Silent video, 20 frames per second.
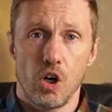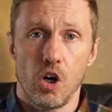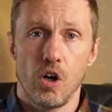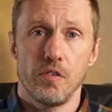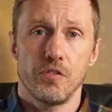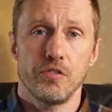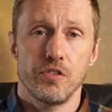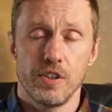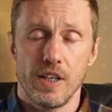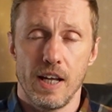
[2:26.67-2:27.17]

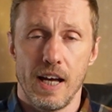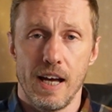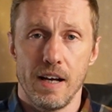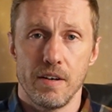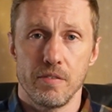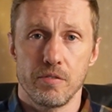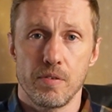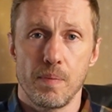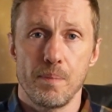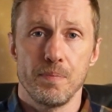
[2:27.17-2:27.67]
often
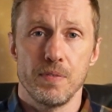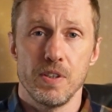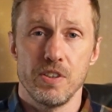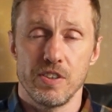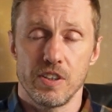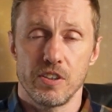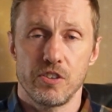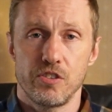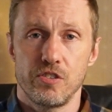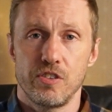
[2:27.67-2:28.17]
have these
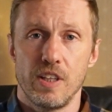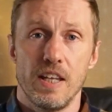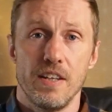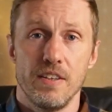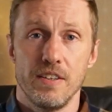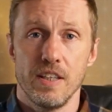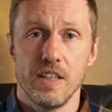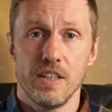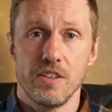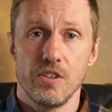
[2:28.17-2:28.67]

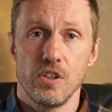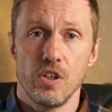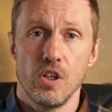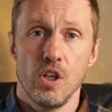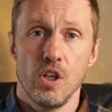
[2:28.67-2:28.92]
extended